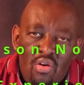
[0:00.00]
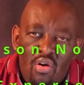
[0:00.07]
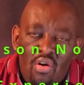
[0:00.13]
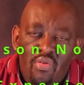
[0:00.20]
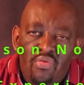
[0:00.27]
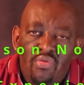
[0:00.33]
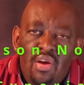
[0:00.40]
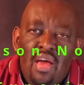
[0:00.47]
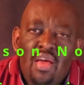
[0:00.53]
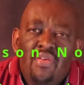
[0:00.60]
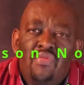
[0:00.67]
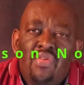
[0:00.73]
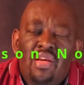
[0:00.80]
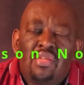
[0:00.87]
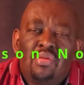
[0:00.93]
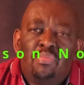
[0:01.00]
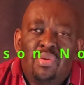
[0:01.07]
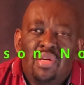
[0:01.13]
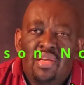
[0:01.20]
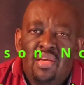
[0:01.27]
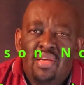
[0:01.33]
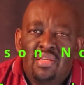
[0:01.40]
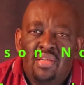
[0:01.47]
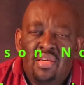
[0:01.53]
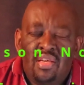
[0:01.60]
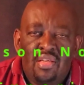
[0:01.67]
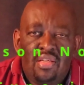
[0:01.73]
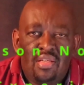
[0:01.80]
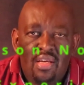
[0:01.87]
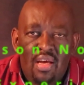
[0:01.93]
of life
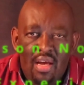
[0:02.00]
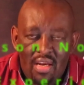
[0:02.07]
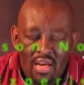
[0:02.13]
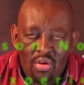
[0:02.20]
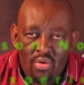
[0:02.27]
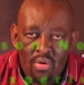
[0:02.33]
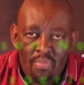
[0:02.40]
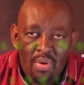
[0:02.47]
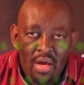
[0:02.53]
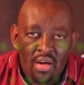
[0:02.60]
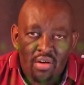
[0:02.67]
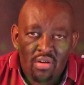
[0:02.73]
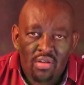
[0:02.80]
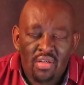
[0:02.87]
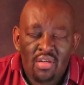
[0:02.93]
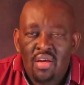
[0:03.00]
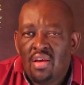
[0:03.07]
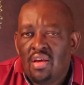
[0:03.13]
experiences under your belt.